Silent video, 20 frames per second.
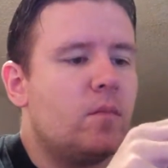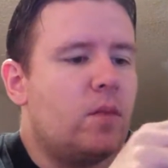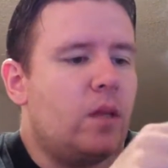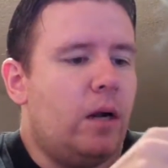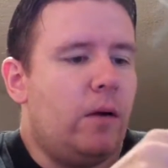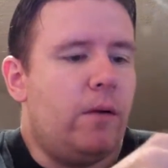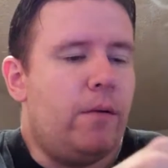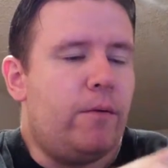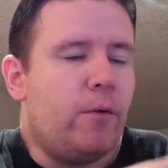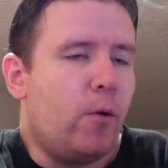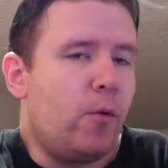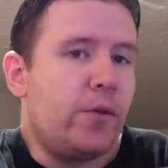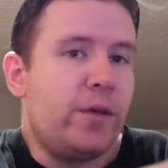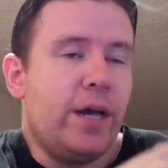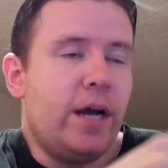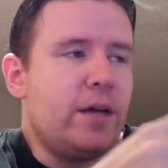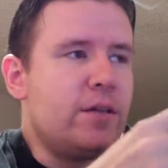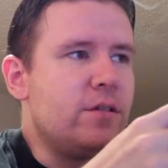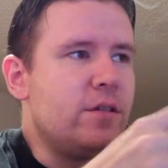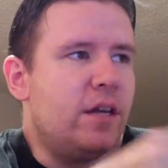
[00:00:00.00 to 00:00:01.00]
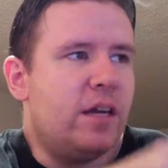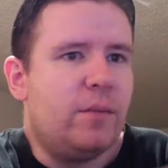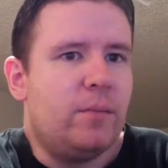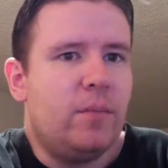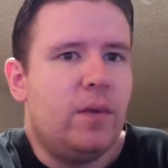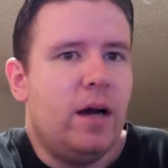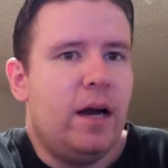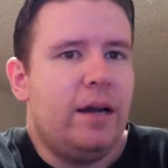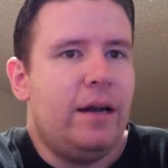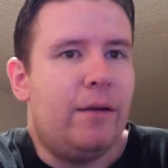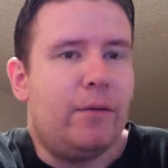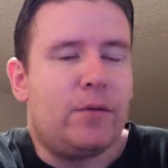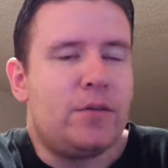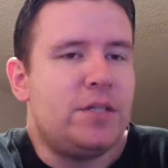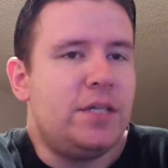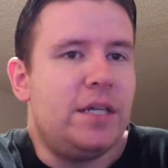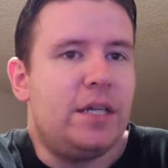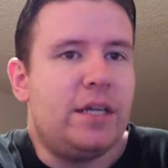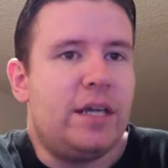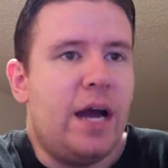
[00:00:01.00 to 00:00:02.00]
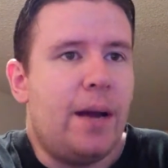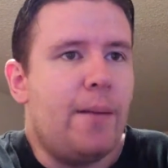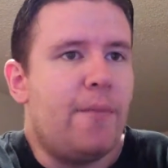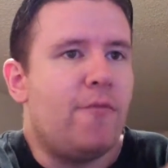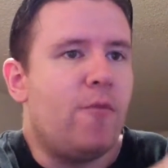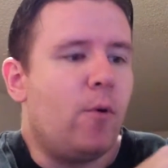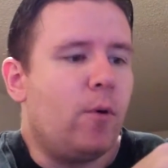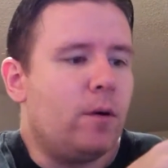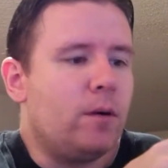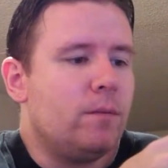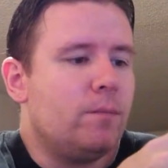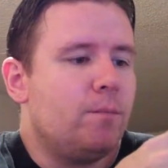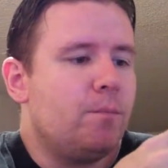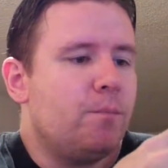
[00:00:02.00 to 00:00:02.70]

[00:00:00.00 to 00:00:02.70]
I don't even know the guy's name. I'd never seen the guy before.